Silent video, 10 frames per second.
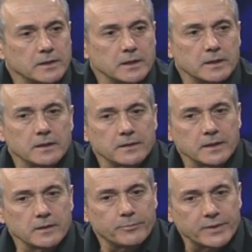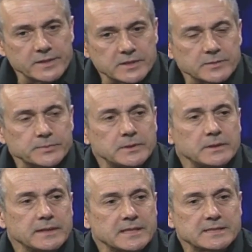the, uh, the
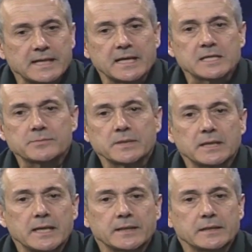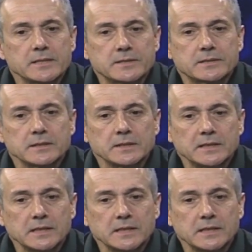principle that stands behind this uh,